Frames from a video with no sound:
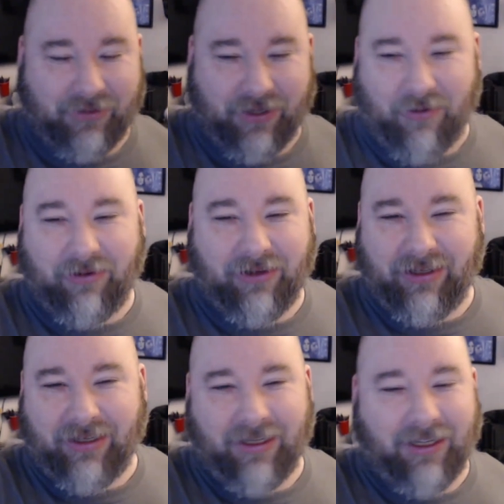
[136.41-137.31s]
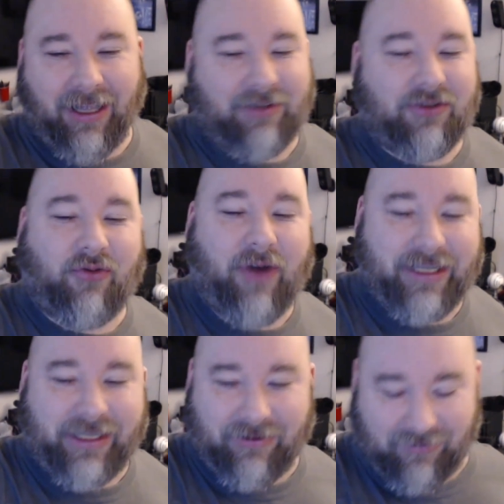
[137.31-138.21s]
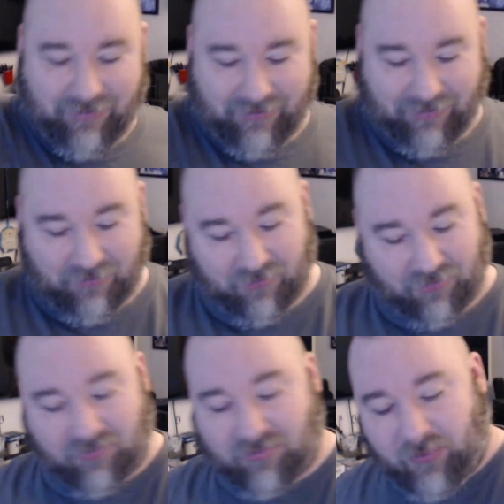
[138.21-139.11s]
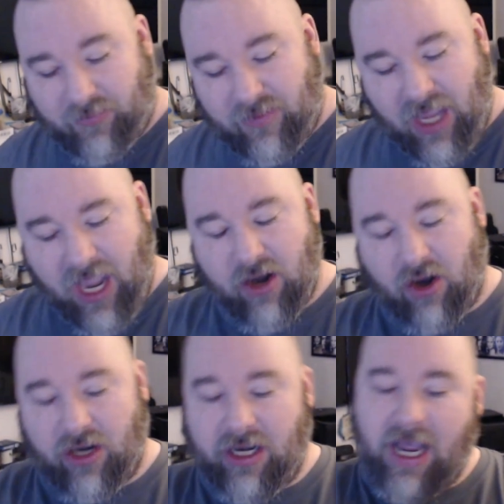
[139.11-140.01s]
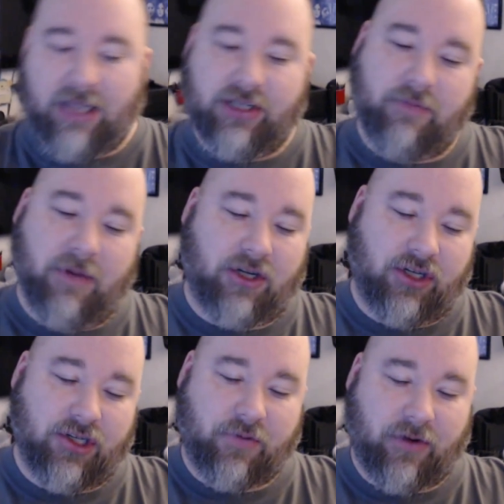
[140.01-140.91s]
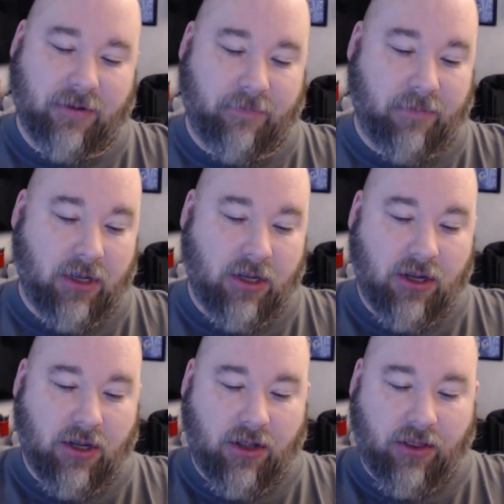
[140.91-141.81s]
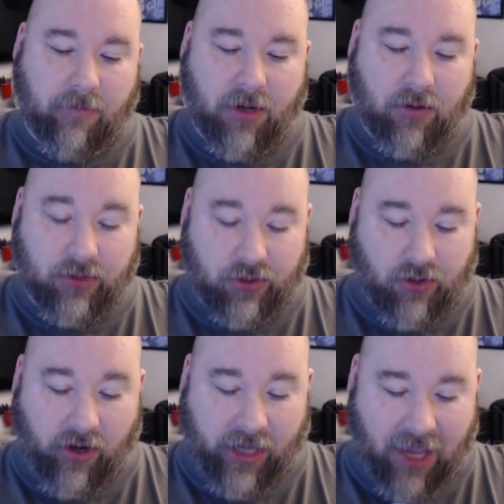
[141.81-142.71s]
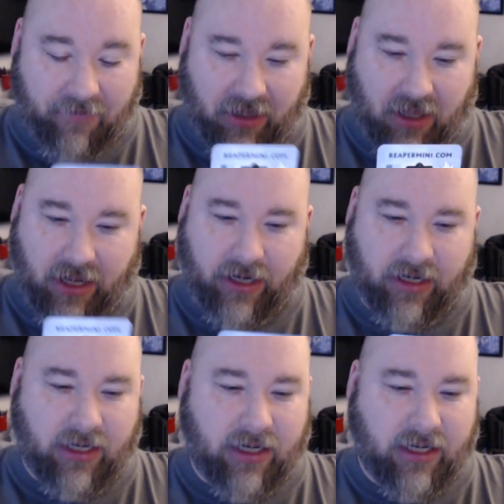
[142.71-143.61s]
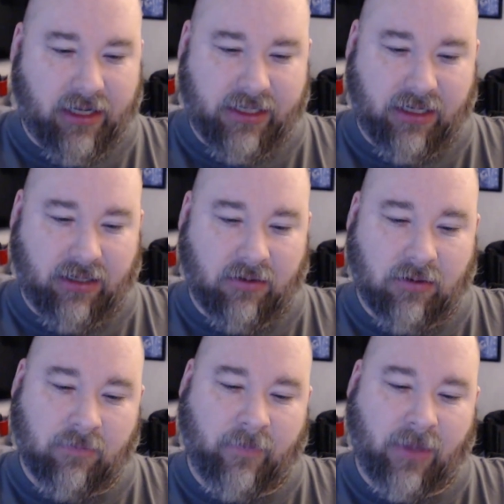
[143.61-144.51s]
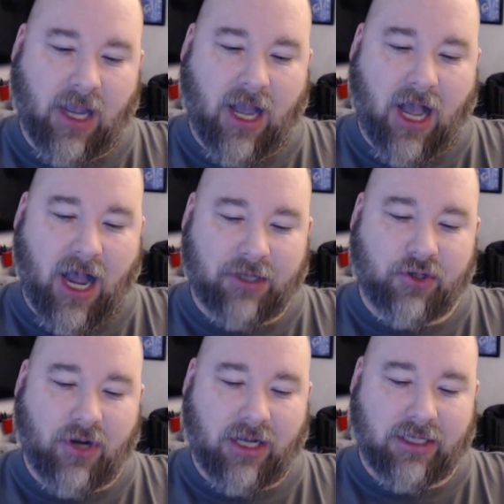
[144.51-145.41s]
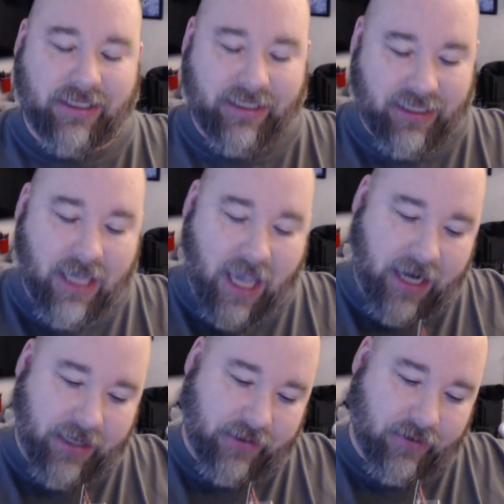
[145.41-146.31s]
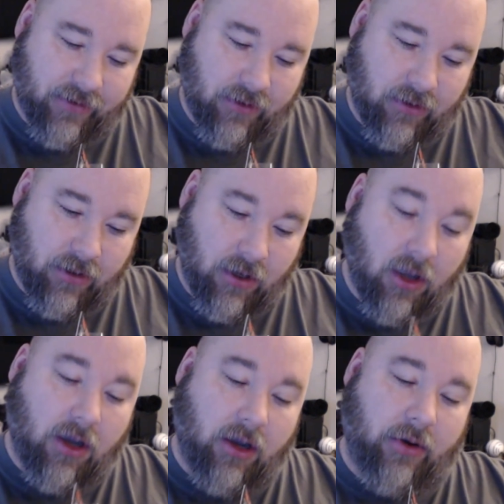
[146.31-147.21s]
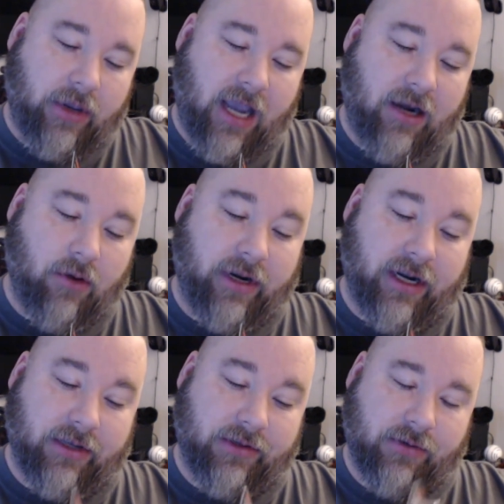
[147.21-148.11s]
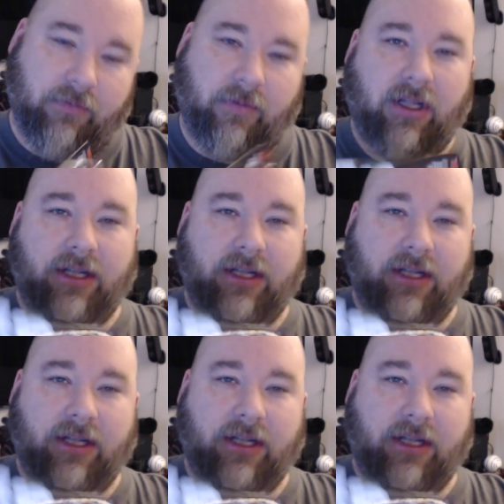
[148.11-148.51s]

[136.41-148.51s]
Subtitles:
So it's crazy. And our next miniature is from the Bones Darkhaven line. It is an Atrox D8. Okay, I know what it is.